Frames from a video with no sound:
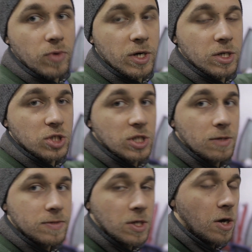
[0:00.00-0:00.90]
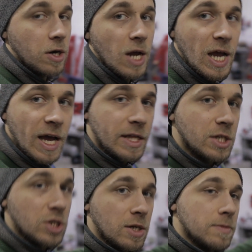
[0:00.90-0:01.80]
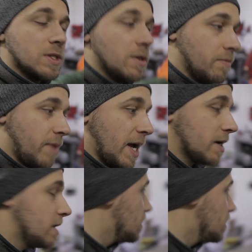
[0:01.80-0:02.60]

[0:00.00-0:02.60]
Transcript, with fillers: where the shelves are, and the shelves back